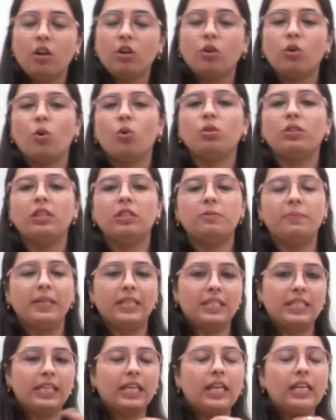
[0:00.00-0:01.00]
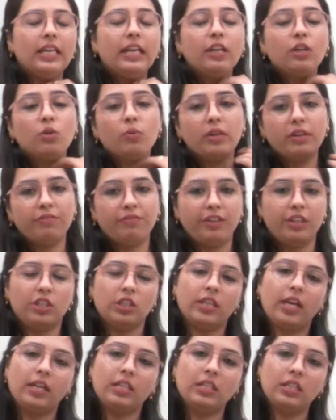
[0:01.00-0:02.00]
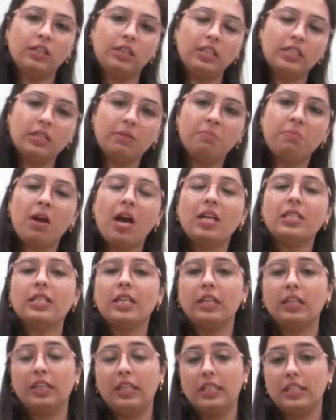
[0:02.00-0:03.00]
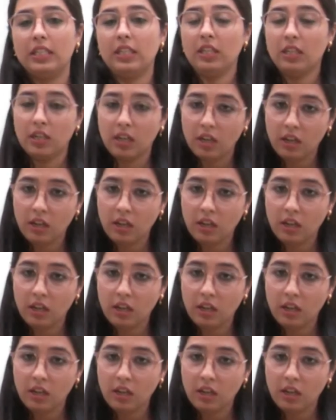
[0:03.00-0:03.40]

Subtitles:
Growth is basically a twin feature, that is increase in mass and increase in height.